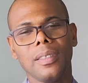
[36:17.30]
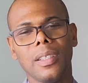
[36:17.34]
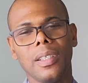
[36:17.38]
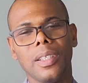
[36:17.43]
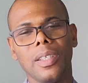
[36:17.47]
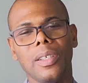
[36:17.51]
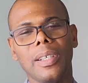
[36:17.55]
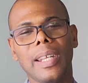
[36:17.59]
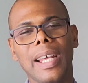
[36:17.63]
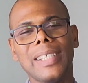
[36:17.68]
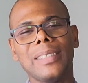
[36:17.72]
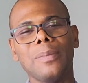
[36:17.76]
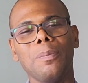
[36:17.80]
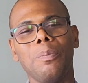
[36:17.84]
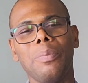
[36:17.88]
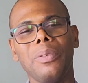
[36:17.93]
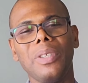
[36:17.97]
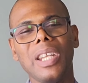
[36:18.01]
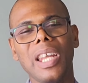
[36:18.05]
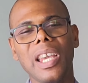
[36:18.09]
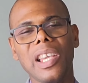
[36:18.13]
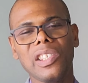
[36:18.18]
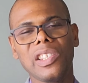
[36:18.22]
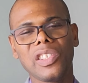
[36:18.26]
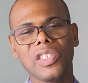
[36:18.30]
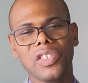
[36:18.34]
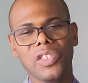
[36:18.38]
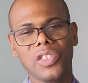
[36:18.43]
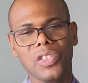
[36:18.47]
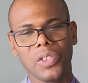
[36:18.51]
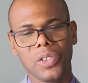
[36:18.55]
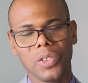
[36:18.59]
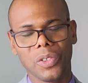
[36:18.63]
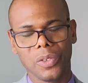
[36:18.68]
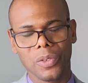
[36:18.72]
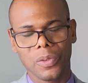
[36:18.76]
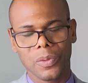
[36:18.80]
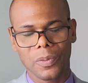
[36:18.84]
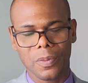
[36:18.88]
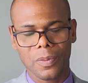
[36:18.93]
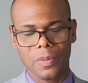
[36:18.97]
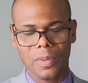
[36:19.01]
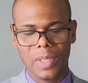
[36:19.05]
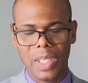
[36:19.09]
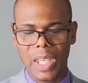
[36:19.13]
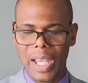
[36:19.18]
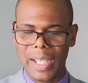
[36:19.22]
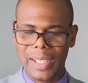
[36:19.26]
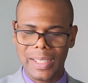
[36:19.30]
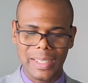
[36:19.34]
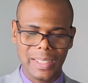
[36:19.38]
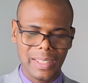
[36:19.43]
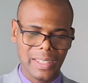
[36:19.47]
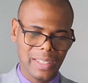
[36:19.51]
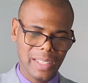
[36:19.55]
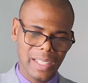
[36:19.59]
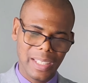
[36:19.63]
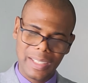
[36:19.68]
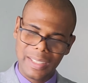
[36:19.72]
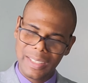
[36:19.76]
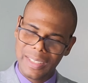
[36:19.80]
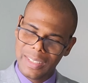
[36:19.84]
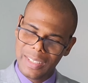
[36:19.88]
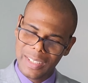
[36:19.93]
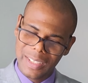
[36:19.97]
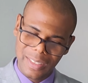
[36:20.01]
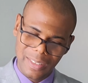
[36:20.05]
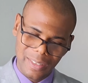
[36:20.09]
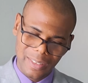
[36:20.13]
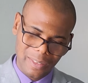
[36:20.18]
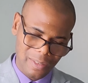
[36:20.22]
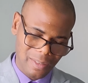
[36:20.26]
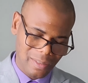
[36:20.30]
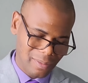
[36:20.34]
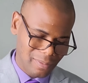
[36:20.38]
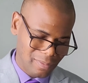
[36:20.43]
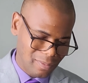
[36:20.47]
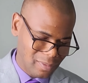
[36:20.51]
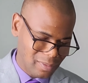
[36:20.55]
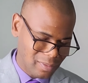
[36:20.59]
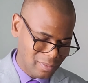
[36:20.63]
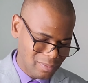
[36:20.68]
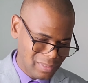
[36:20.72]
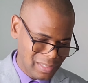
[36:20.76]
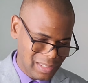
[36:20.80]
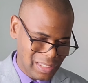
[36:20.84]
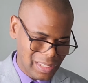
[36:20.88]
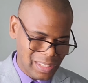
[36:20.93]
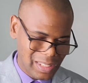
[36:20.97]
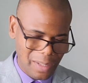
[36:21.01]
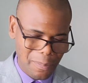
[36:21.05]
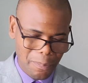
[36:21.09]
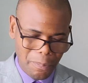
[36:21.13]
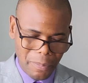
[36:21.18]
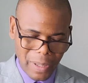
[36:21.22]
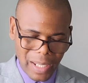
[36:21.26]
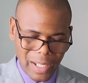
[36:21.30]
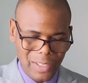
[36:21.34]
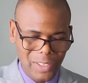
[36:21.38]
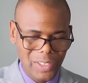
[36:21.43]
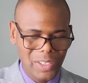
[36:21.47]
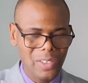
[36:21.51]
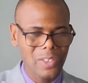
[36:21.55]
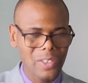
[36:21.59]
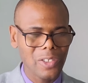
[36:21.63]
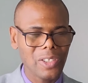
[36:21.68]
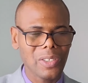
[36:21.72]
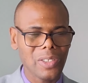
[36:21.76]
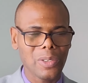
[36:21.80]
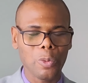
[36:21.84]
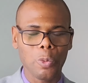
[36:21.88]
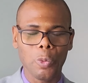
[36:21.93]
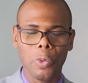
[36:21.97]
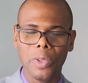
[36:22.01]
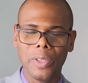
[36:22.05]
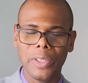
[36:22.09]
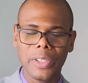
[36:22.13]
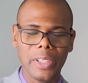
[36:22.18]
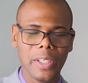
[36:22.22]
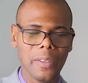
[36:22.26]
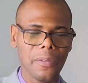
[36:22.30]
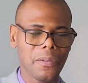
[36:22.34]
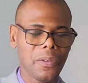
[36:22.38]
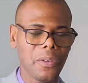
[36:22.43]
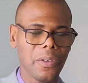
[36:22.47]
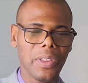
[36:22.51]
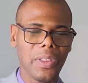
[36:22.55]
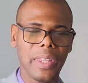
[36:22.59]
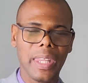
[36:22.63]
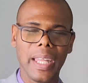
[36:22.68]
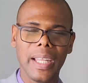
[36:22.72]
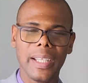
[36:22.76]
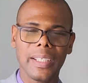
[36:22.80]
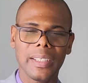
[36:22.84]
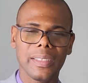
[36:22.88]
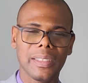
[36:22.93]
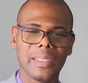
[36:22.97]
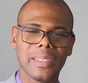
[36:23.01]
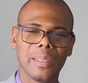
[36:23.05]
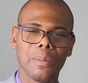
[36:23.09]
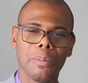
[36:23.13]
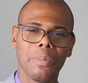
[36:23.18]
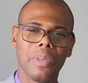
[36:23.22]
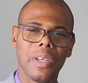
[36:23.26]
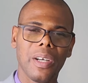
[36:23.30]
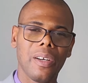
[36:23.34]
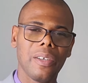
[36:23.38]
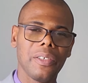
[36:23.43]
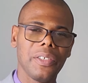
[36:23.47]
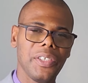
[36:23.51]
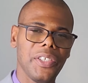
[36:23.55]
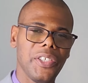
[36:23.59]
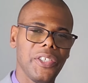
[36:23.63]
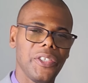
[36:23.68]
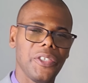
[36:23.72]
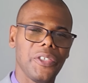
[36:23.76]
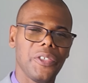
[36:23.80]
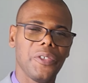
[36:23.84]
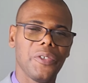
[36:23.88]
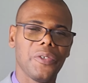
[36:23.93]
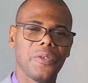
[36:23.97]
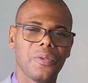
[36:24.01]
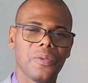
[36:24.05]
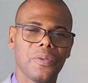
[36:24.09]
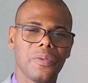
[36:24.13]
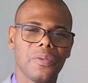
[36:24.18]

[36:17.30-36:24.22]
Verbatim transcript: The Lord has blessed you. He has said tremendous, wonderful things about you.